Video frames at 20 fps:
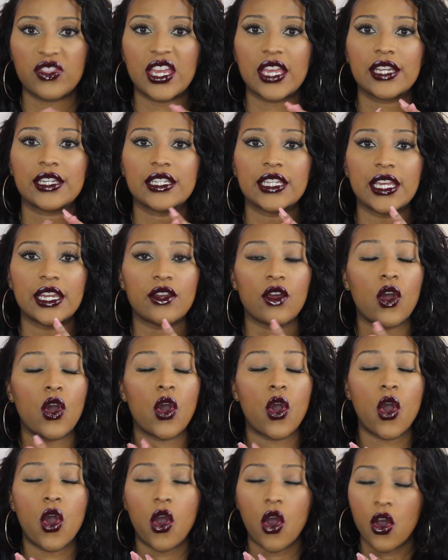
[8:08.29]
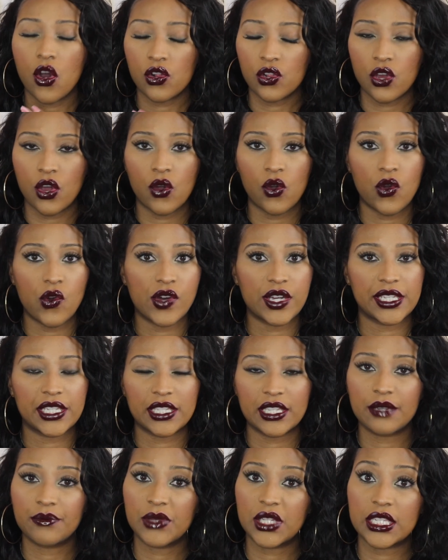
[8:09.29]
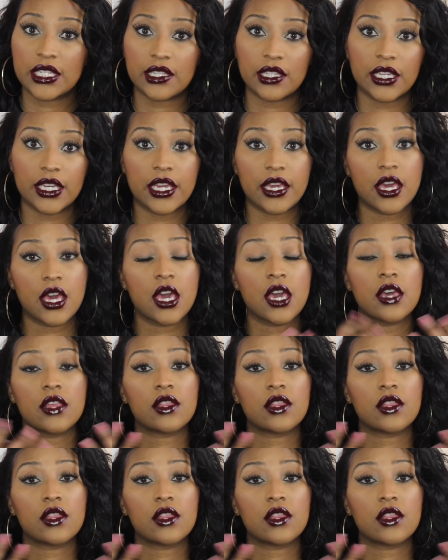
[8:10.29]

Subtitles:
They did all go on seamlessly.